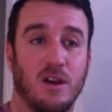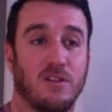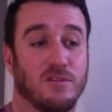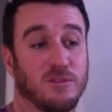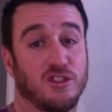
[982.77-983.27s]

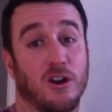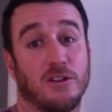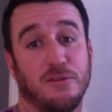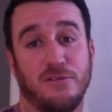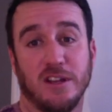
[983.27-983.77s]
from
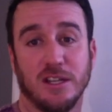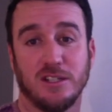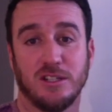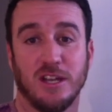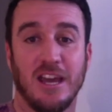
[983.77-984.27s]
start to
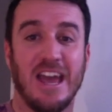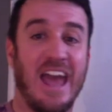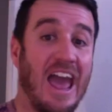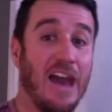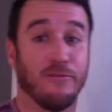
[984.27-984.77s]
finish,
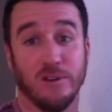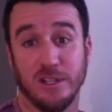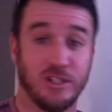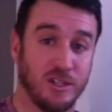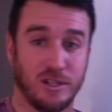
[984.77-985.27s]

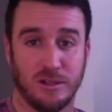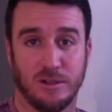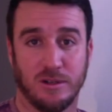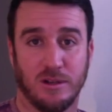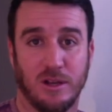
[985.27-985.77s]
average,
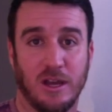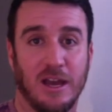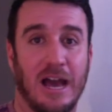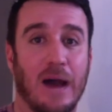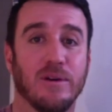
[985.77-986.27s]

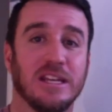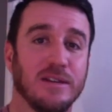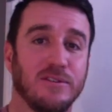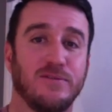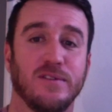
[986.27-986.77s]
I would
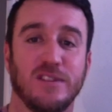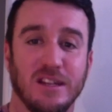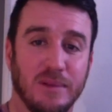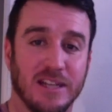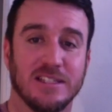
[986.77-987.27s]
give you
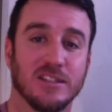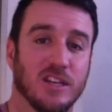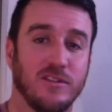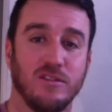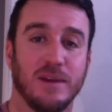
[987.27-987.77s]
15 minutes. Now,
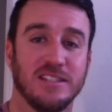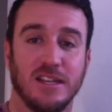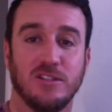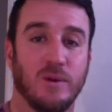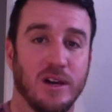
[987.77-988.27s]
some of you may
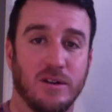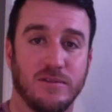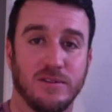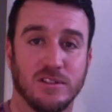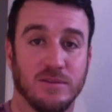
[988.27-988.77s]
say
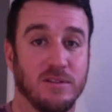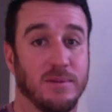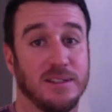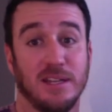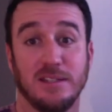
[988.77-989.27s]
12, some of you
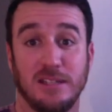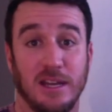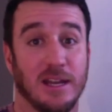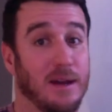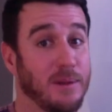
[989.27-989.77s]
may say
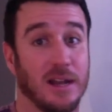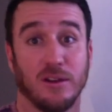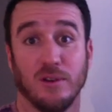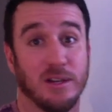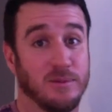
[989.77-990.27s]
10. I'm not
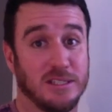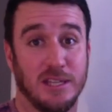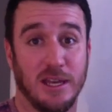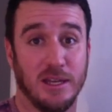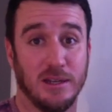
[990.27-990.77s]
agreeing with
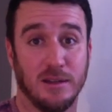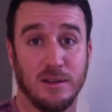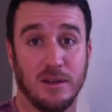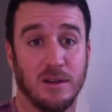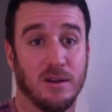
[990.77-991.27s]
10.
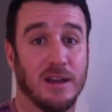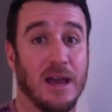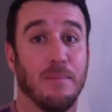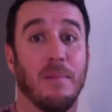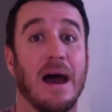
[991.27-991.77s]
Okay,
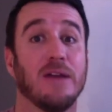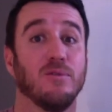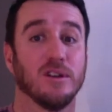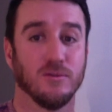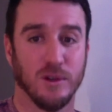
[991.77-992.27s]
I might
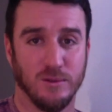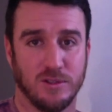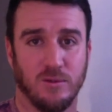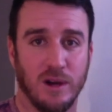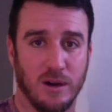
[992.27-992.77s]
would agree with
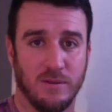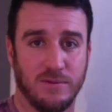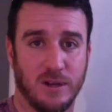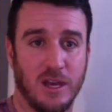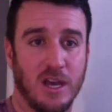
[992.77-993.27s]

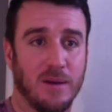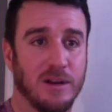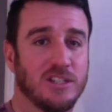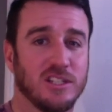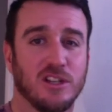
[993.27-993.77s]
12, but
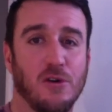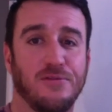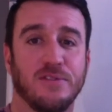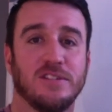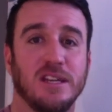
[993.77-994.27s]
let's just go
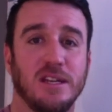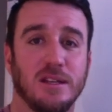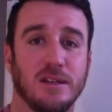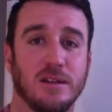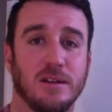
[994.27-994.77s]
15.